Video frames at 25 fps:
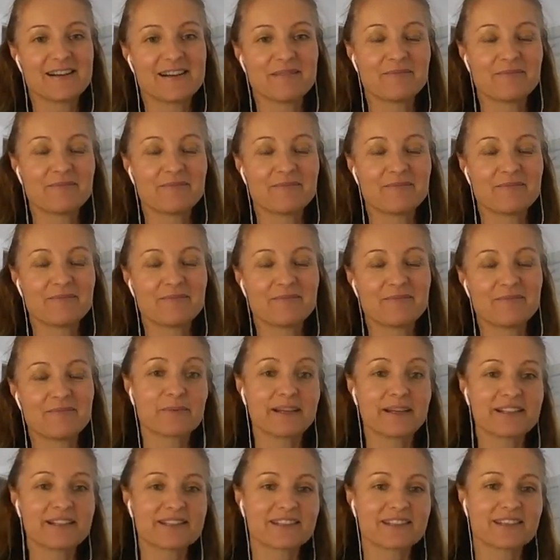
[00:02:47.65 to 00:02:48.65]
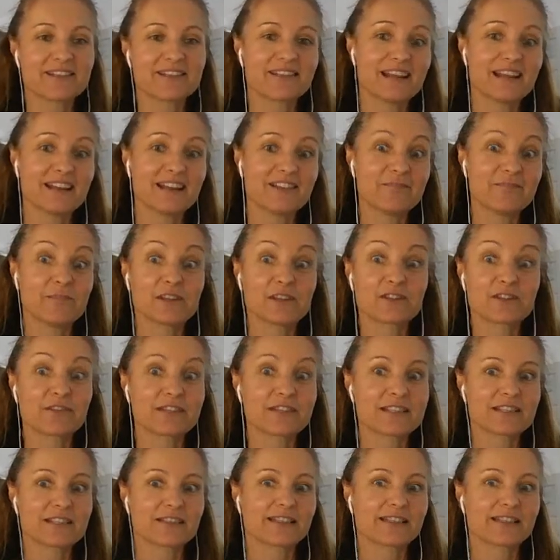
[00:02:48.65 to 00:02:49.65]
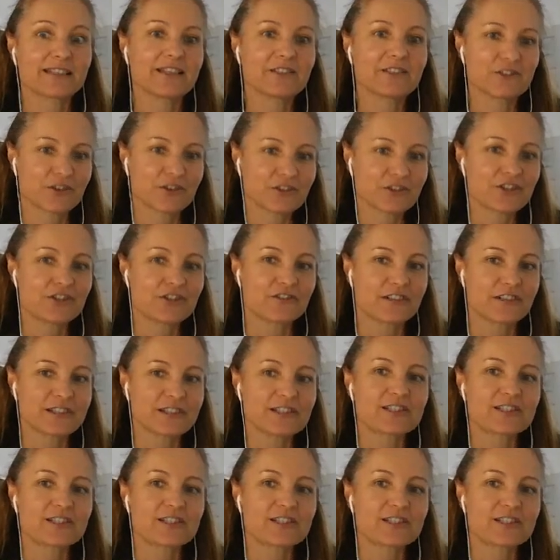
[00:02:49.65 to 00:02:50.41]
Oriental medicine, and most recently a doctorate.